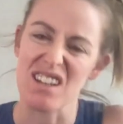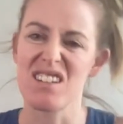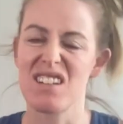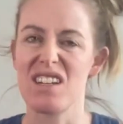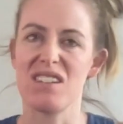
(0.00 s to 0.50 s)

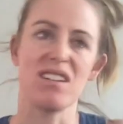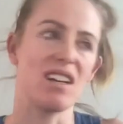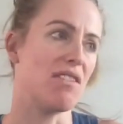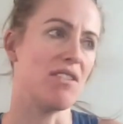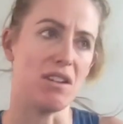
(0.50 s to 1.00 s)
I would
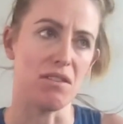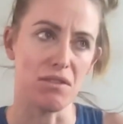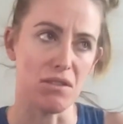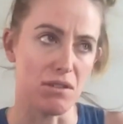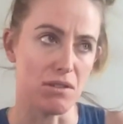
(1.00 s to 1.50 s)
have
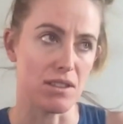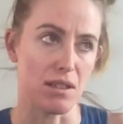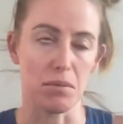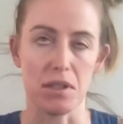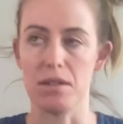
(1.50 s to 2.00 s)
awful
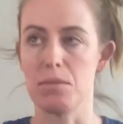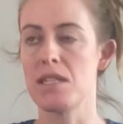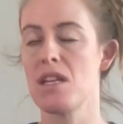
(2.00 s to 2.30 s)
symptoms.